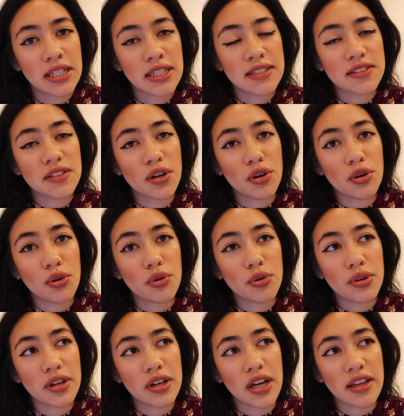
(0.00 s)

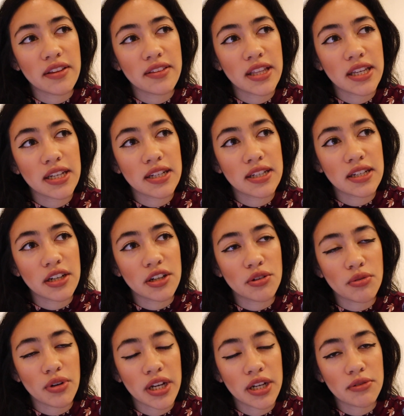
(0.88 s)
So I think a
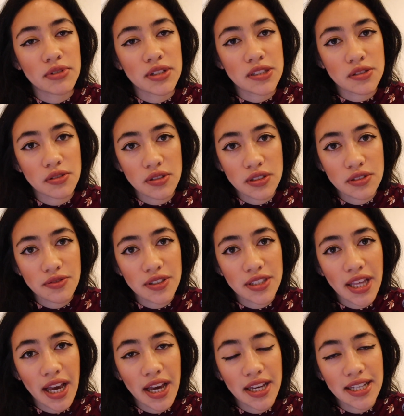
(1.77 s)
great resource for
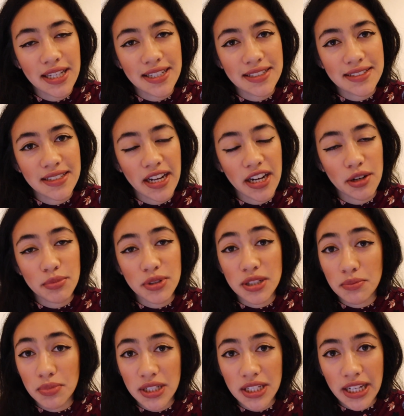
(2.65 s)
that is
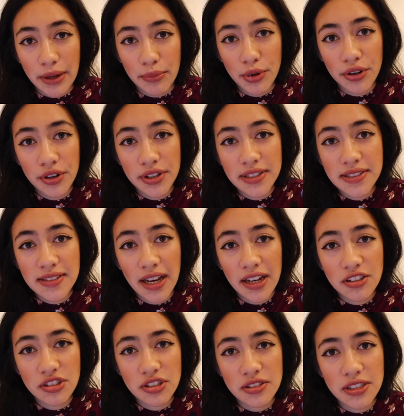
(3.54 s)
Airbnb Neighborhoods,
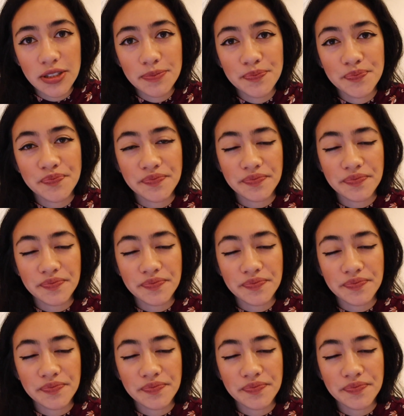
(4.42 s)
actually.